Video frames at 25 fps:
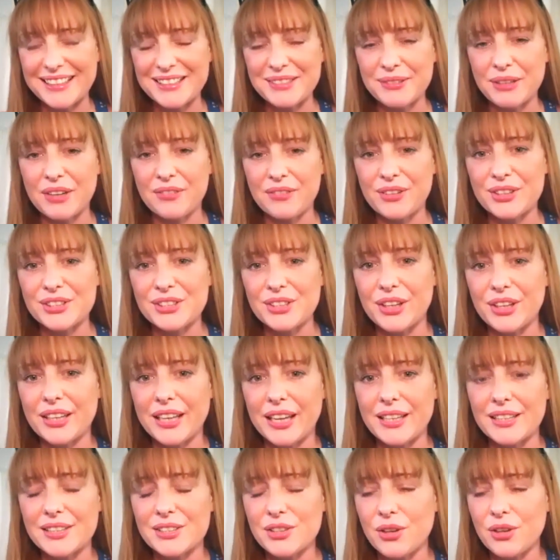I started
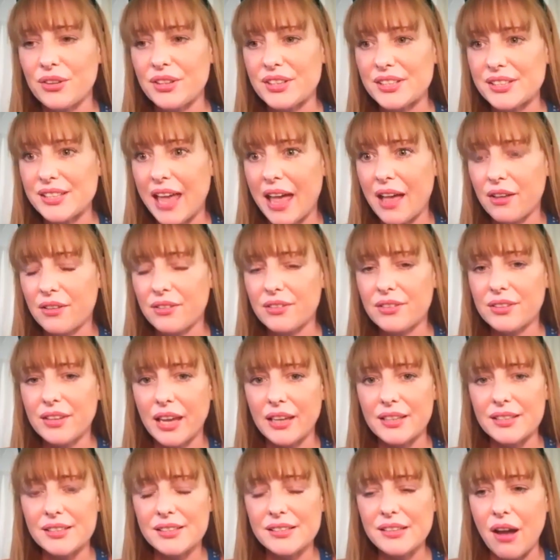getting to all this health
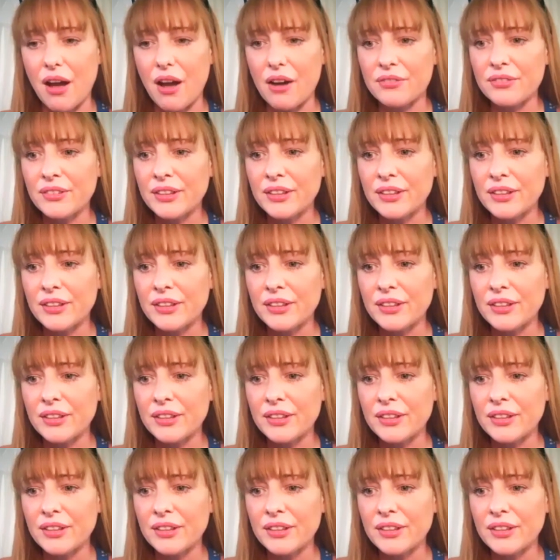kind of stuff.